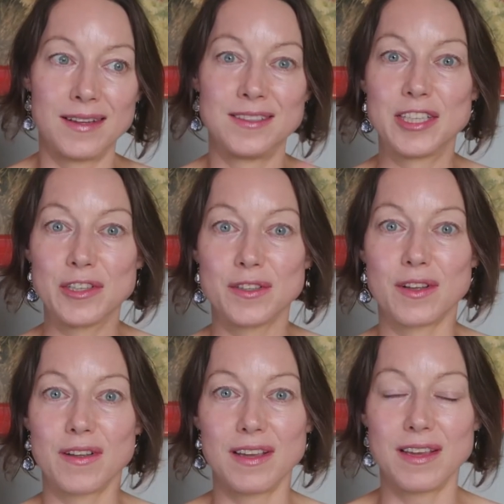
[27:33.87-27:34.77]

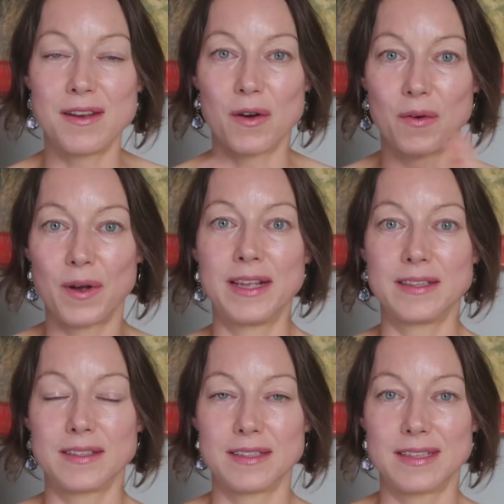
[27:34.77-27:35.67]
until, you know,
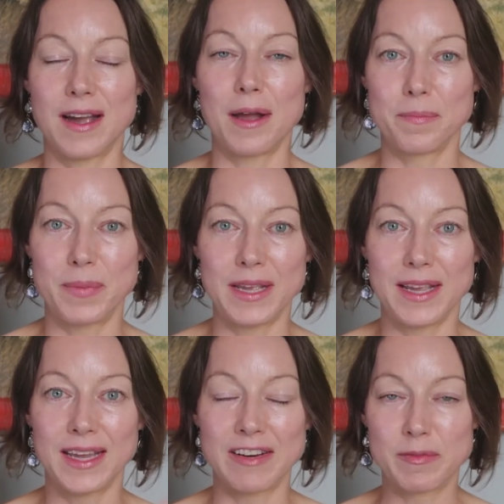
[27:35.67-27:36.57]
it got
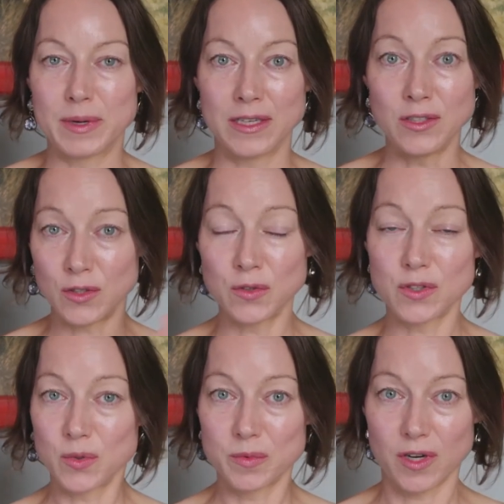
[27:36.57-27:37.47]
big and everybody on
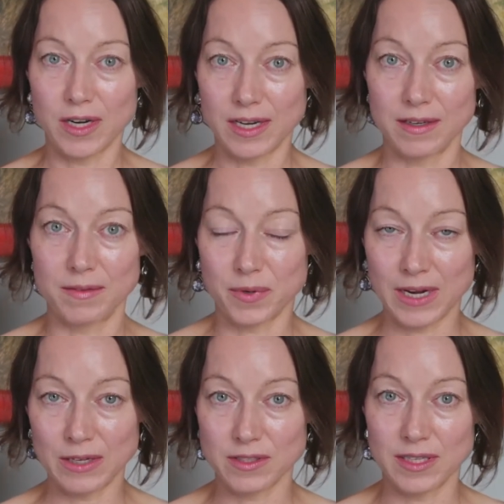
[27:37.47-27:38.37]
YouTube started
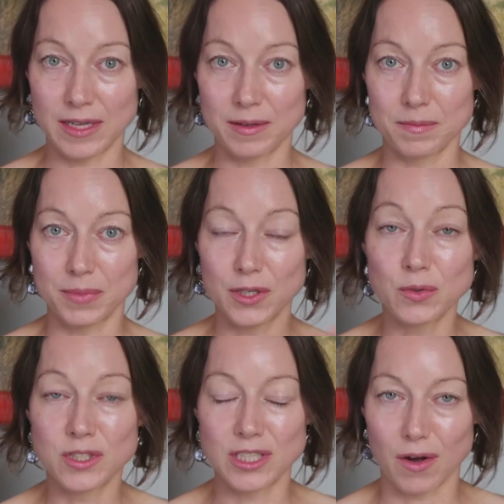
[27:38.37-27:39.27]
pronouncing it
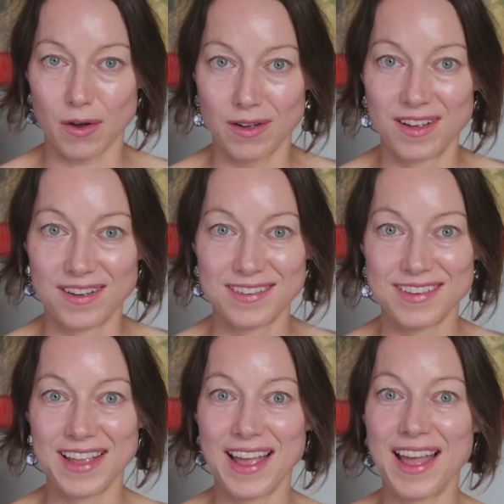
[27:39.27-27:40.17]
Bakuchiol.
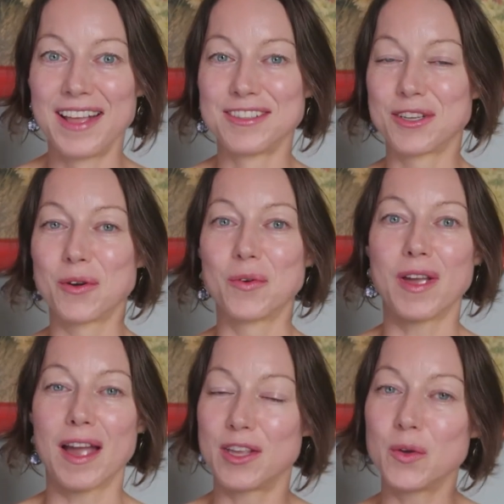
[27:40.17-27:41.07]

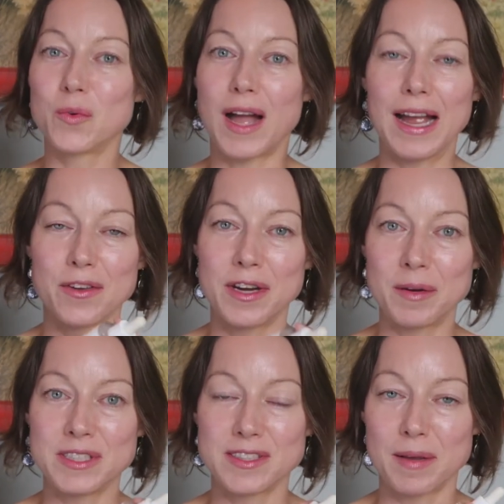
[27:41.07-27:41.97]
So you will either
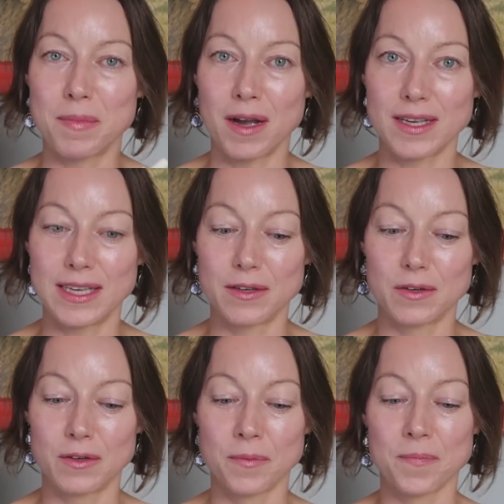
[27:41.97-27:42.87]
hear me say
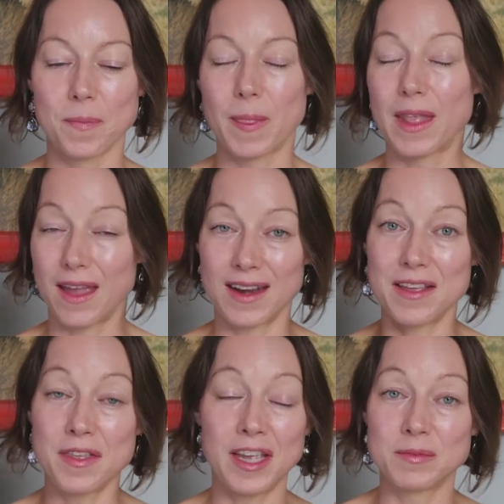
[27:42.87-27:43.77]
Bakuchiol, and
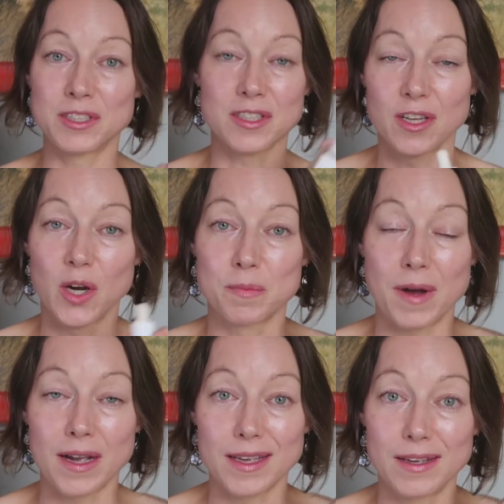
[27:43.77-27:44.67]
I think I'm just going to go with
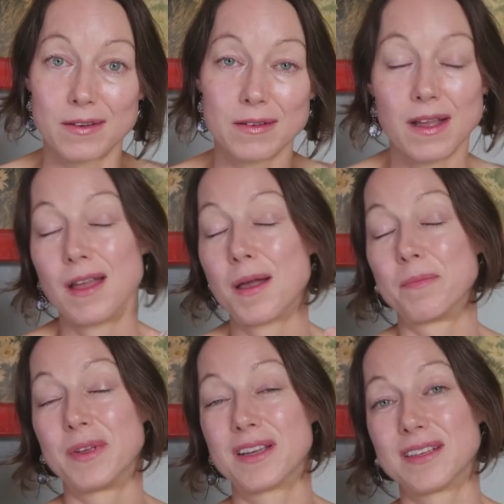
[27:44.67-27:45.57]
Bakuchiol
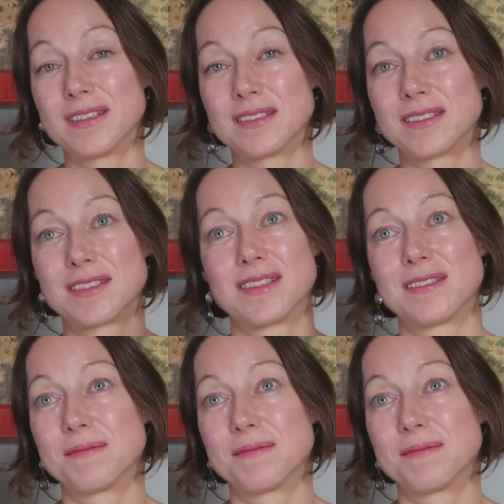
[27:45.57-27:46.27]
because